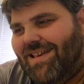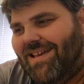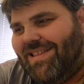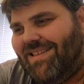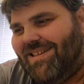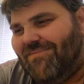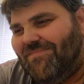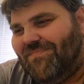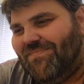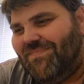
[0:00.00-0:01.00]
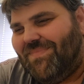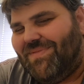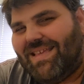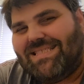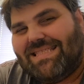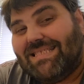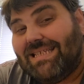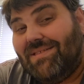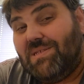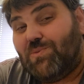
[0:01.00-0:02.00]
And that's
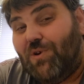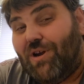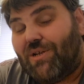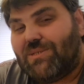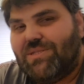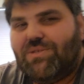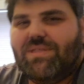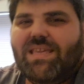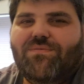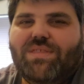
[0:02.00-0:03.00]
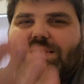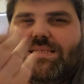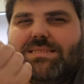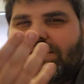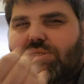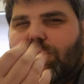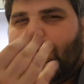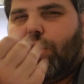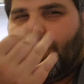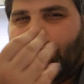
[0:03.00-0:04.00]
how this works. They give you these things to
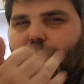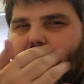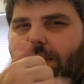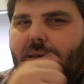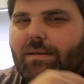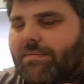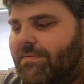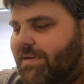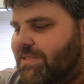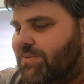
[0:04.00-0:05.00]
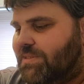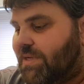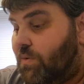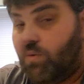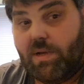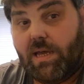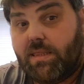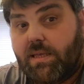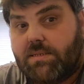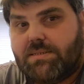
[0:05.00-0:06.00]
lure you in. Right? So it's like, oh, I like
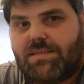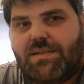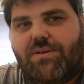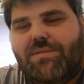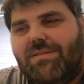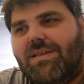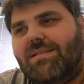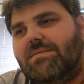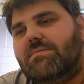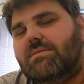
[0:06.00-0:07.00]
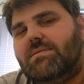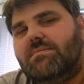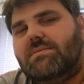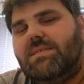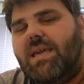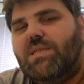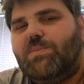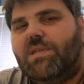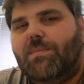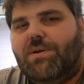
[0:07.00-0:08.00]
this, you know, and to get you to
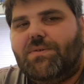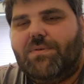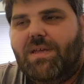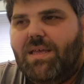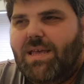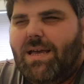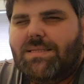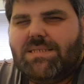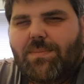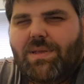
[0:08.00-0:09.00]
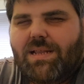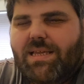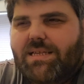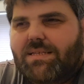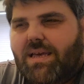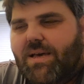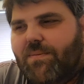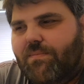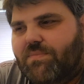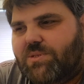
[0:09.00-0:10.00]
buy the model. And typically,
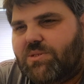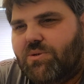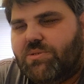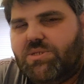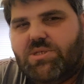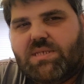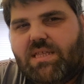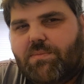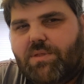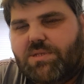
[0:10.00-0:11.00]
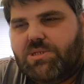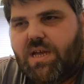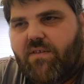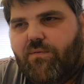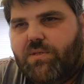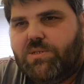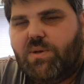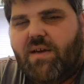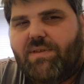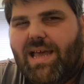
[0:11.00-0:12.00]
stores that just have them on the shelf, ones you
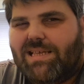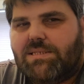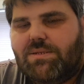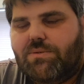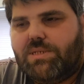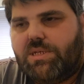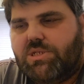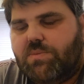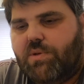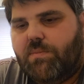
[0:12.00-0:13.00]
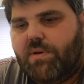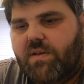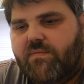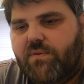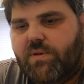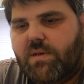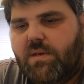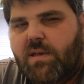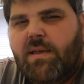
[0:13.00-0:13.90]
haven't asked a newsagent to put it by for you,